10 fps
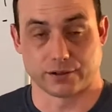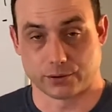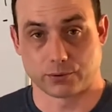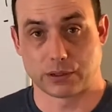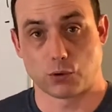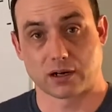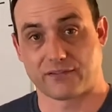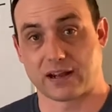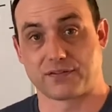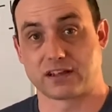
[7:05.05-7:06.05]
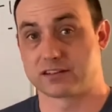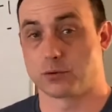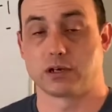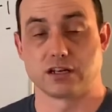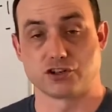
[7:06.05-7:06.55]
We want to find things that
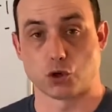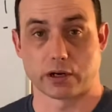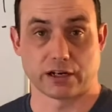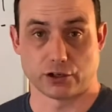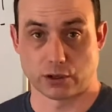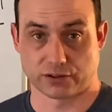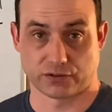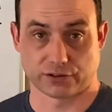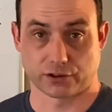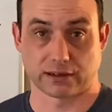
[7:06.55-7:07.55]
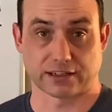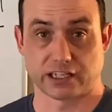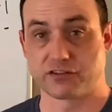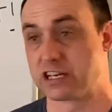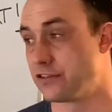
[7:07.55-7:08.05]
we enjoy to do as physical
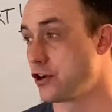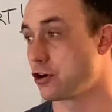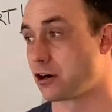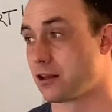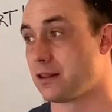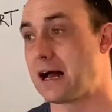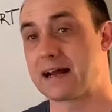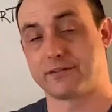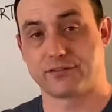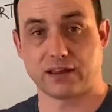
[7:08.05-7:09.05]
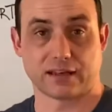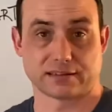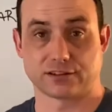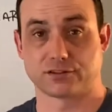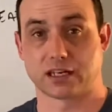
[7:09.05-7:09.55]
activity. And there are a lot of things
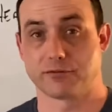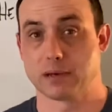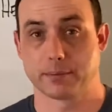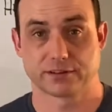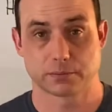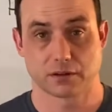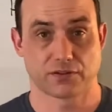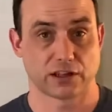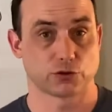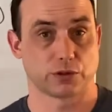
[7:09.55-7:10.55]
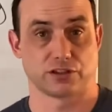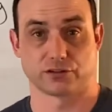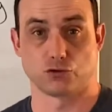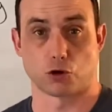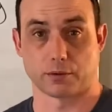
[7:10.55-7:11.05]
outside of maybe some of the things we just
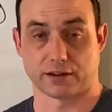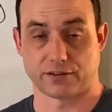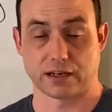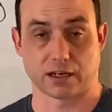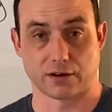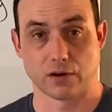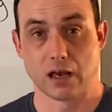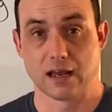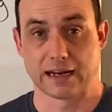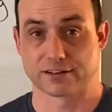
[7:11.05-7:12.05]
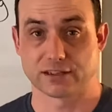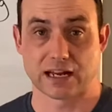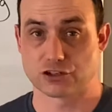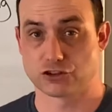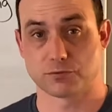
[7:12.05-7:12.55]
normally think of. It's not
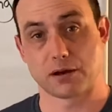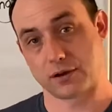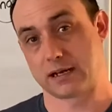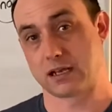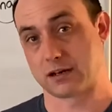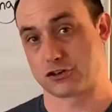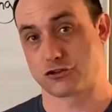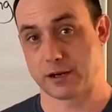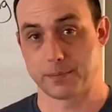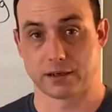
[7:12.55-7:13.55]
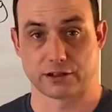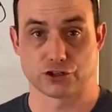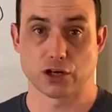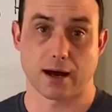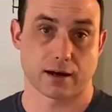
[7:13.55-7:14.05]
just about getting on a treadmill and
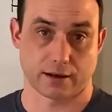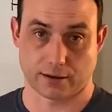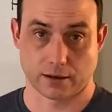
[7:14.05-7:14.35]
jogging.